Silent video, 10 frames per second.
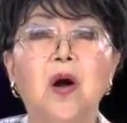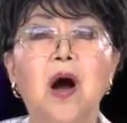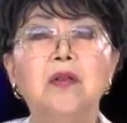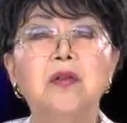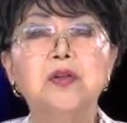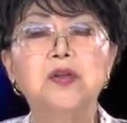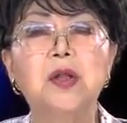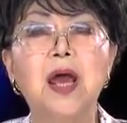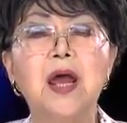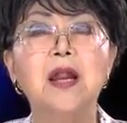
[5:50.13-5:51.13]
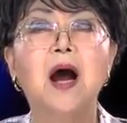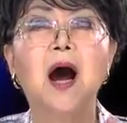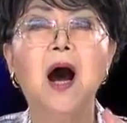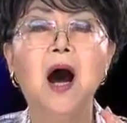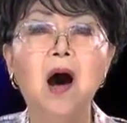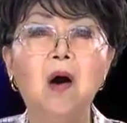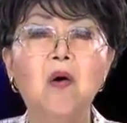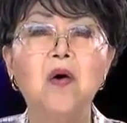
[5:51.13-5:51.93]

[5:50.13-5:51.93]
understand how